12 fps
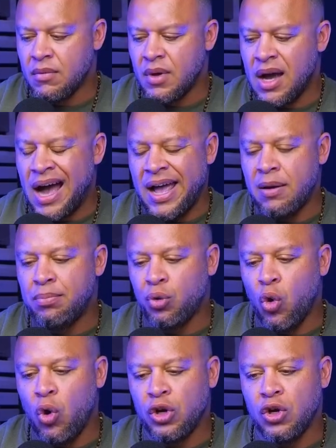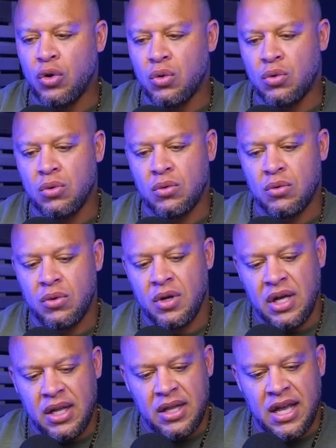I implore you
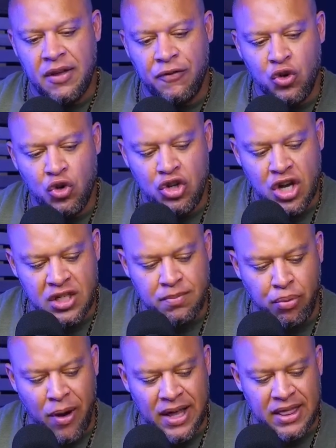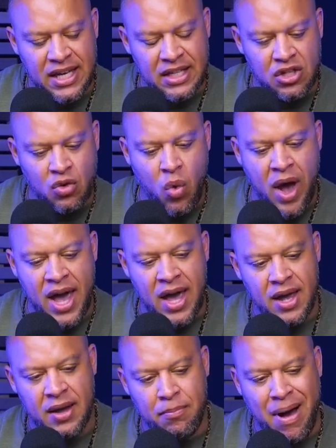that if you just break this
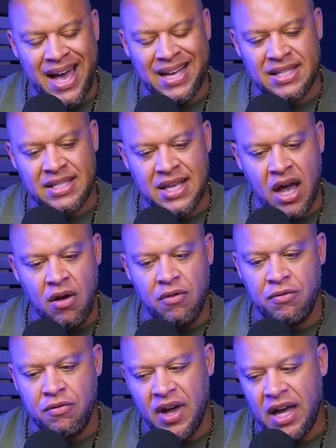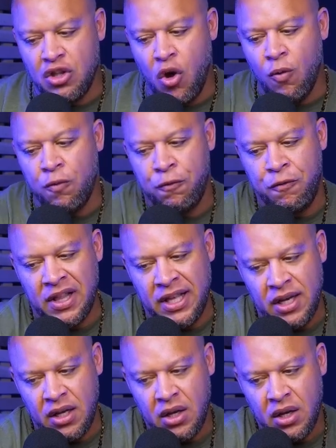away by itself and don't fill
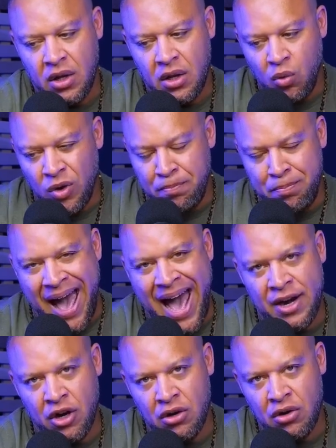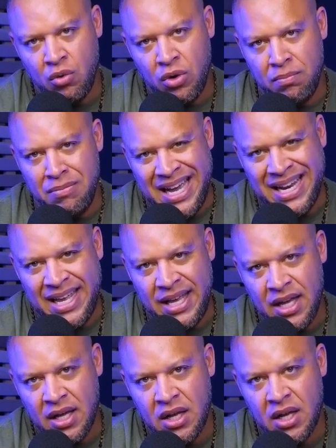it with pattern, with meaning,
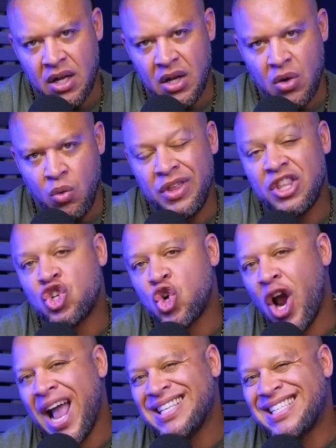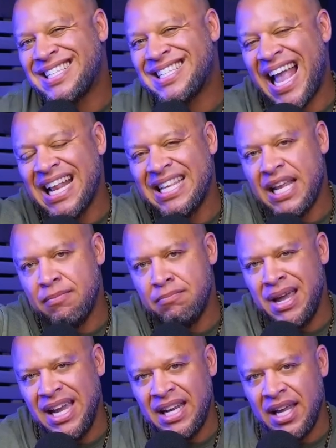with transcendent
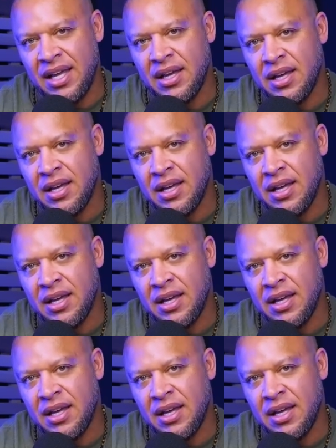meaning,